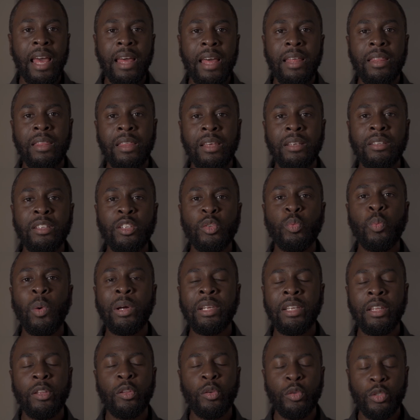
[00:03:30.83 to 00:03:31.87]
This is
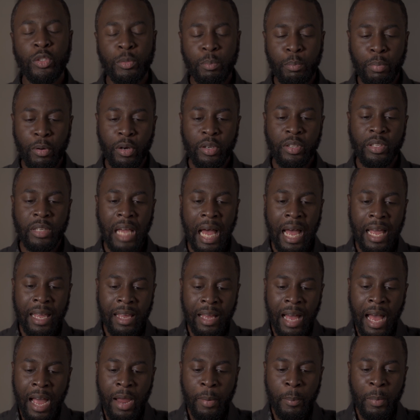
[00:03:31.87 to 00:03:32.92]
one of those books.
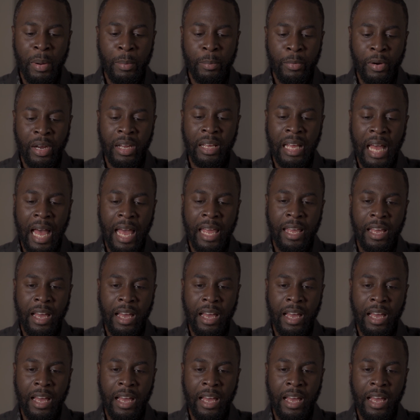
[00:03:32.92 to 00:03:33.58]
I remember I